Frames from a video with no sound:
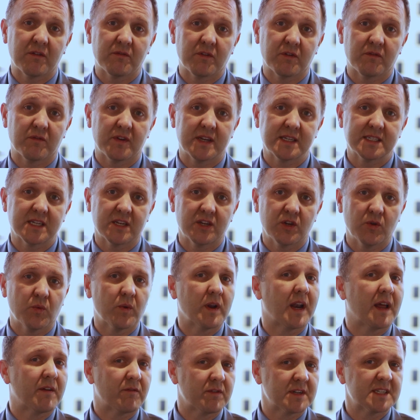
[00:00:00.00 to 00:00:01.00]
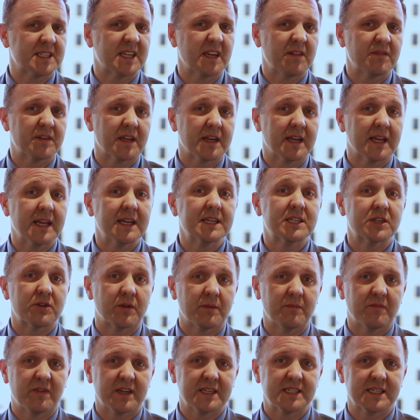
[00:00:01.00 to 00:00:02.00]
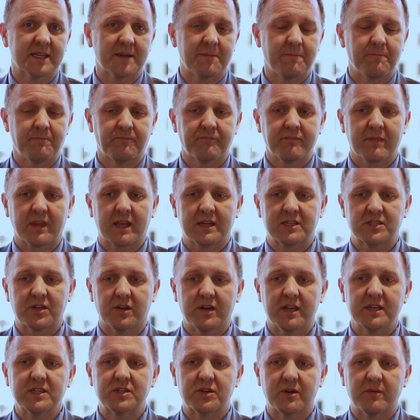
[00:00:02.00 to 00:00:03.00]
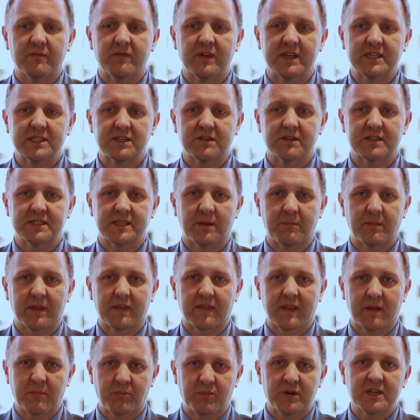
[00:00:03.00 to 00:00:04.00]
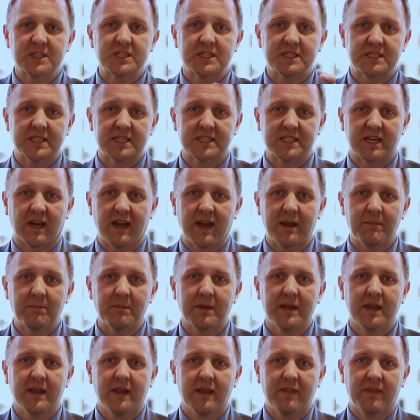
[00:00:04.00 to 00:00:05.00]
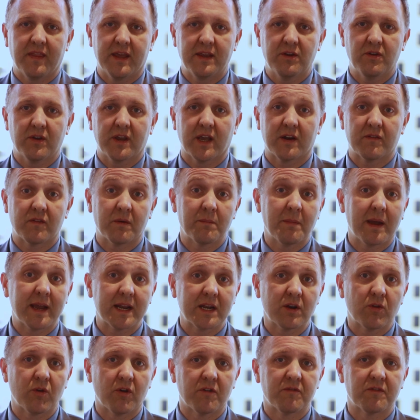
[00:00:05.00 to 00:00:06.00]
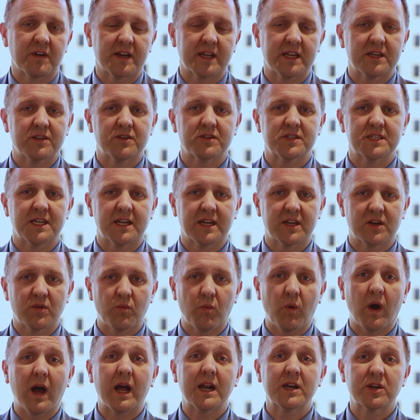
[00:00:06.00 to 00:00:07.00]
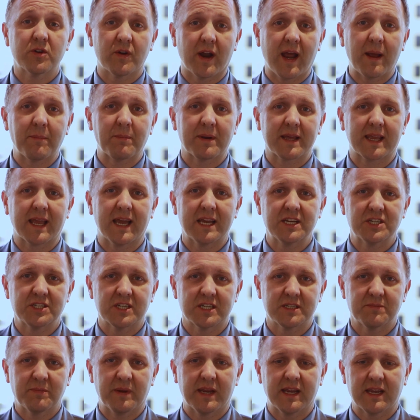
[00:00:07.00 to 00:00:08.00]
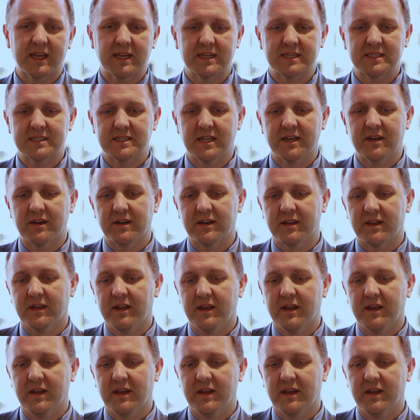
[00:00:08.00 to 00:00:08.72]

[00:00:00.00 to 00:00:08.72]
of your visa, you will have received an interim visa. So an interim visa is something that bridges the time that you can remain lawfully in New Zealand while your application is being considered.